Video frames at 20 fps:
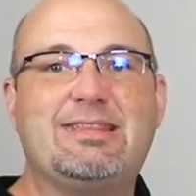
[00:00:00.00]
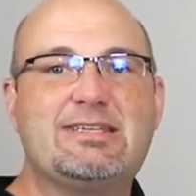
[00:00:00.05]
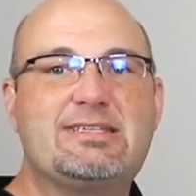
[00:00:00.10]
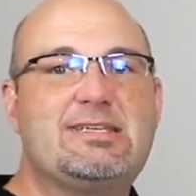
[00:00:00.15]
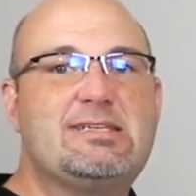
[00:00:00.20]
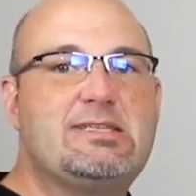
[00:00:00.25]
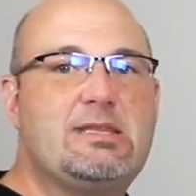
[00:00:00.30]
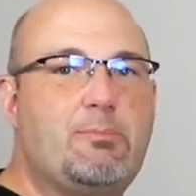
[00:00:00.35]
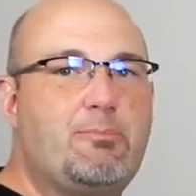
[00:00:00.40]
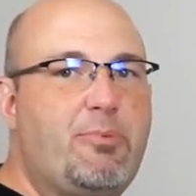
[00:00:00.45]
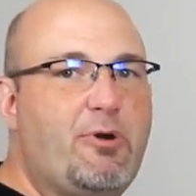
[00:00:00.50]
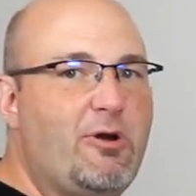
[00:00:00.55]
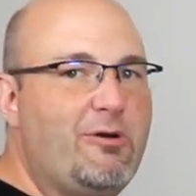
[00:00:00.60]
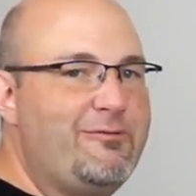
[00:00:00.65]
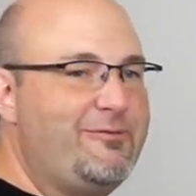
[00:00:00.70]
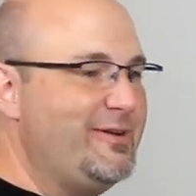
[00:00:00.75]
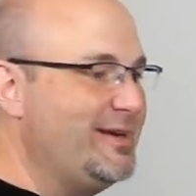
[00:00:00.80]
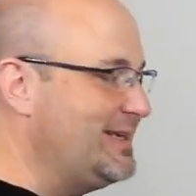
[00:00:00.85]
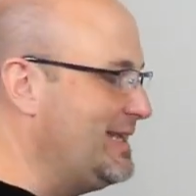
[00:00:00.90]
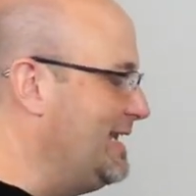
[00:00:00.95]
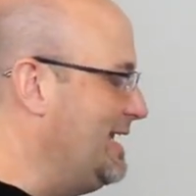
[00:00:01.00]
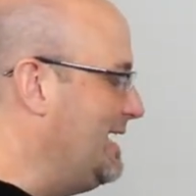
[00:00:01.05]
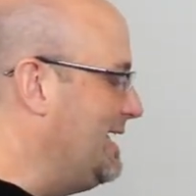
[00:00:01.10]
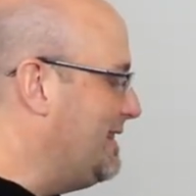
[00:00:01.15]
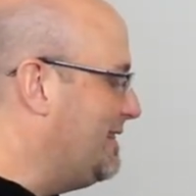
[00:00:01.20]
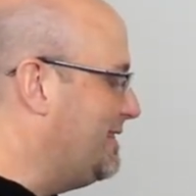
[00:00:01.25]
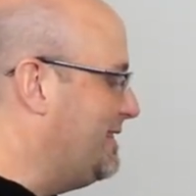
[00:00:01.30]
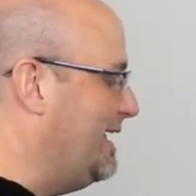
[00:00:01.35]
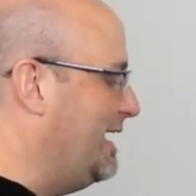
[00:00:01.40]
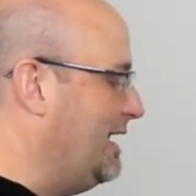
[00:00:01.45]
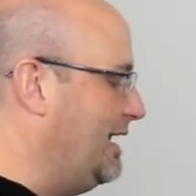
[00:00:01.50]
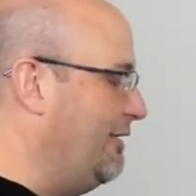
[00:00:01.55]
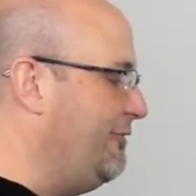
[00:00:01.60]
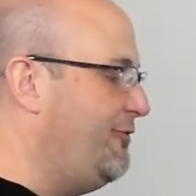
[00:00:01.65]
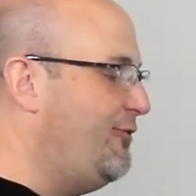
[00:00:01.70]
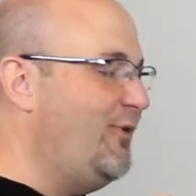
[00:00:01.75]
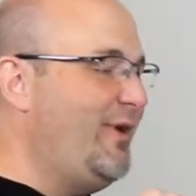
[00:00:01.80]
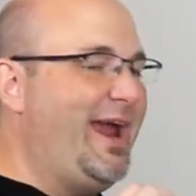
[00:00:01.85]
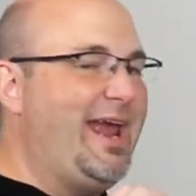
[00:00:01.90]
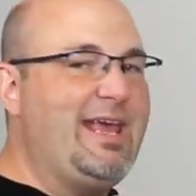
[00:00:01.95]
This is the perfect thing
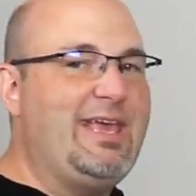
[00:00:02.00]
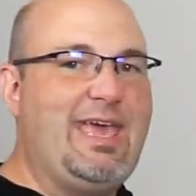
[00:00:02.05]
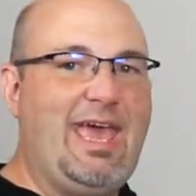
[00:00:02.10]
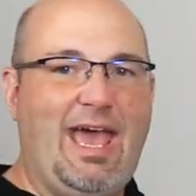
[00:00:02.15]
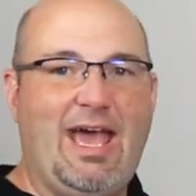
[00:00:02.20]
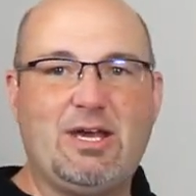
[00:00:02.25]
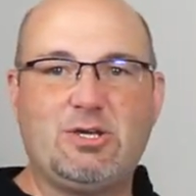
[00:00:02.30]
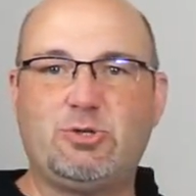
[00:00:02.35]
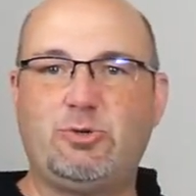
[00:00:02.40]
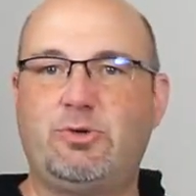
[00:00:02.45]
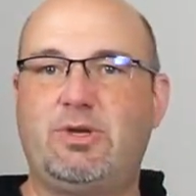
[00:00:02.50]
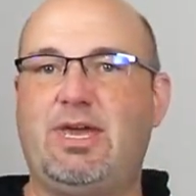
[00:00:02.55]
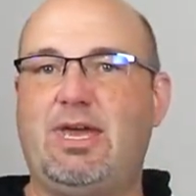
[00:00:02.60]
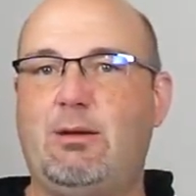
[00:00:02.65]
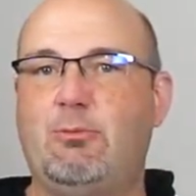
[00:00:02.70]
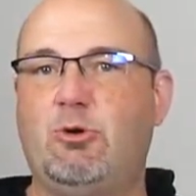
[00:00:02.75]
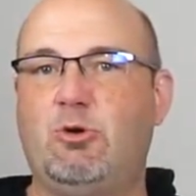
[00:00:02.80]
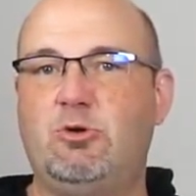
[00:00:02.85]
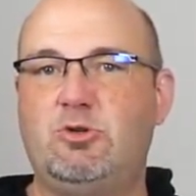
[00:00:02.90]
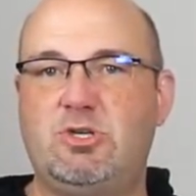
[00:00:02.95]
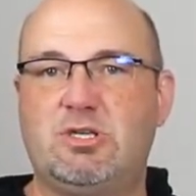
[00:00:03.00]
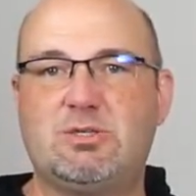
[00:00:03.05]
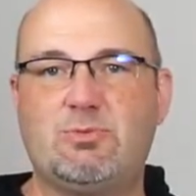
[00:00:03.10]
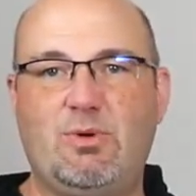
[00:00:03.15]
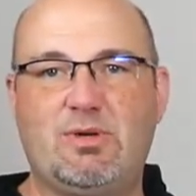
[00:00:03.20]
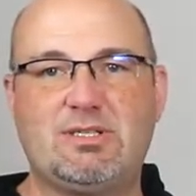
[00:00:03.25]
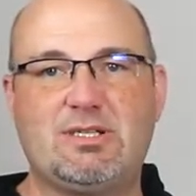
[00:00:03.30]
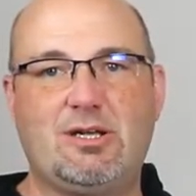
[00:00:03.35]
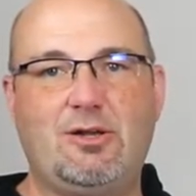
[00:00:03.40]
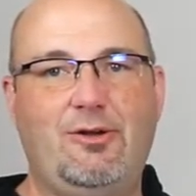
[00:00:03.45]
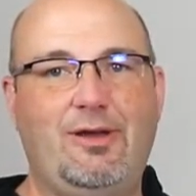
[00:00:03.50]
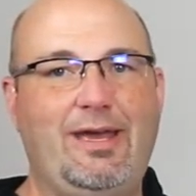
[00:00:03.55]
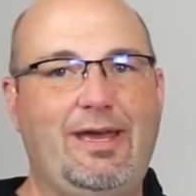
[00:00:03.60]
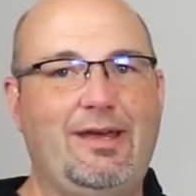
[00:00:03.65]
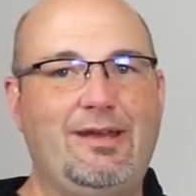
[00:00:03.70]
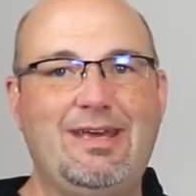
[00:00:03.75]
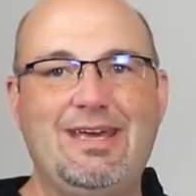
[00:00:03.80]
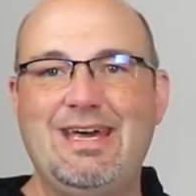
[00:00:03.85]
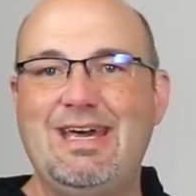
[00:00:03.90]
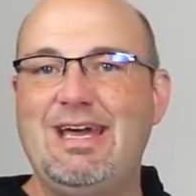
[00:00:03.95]
for a casual gamer who just wants to go
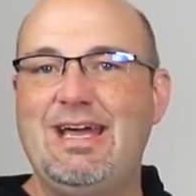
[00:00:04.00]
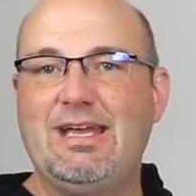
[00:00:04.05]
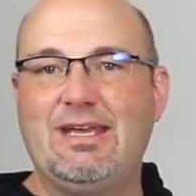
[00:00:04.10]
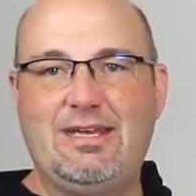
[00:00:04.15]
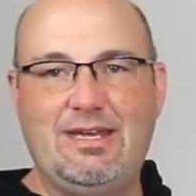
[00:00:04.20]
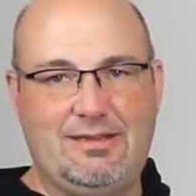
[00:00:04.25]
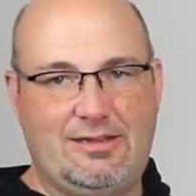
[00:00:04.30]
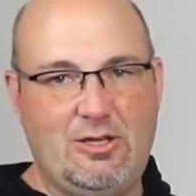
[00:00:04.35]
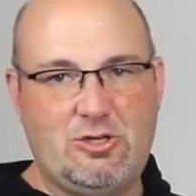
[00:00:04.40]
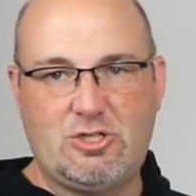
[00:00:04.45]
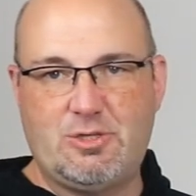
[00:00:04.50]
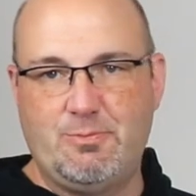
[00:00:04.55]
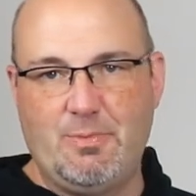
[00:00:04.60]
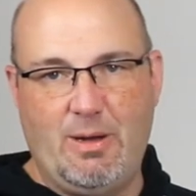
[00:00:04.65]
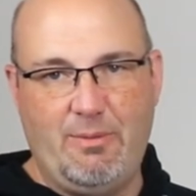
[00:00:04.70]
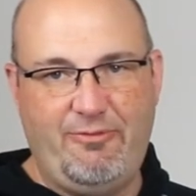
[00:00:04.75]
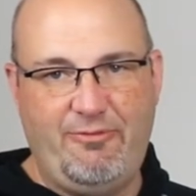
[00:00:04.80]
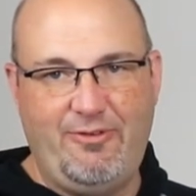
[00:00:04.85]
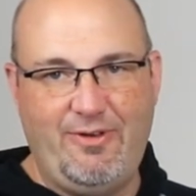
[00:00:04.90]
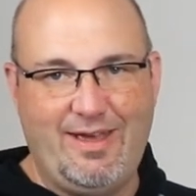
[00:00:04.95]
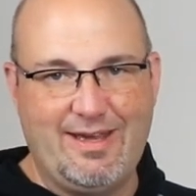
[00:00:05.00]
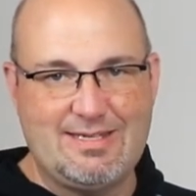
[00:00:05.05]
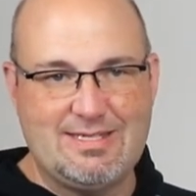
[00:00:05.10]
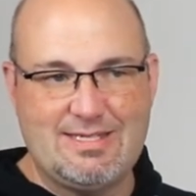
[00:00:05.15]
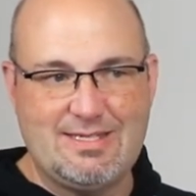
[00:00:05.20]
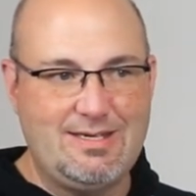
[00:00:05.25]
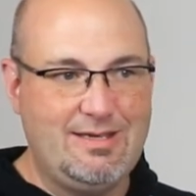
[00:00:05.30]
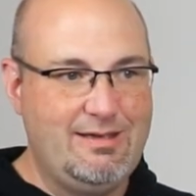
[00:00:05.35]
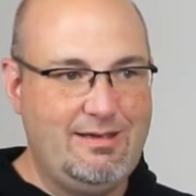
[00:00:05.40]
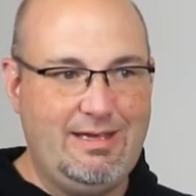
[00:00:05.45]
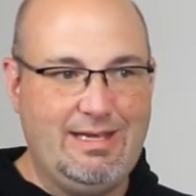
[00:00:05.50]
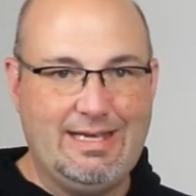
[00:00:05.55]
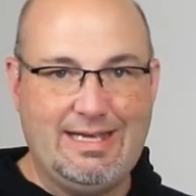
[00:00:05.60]
ahead, get their shmup fix,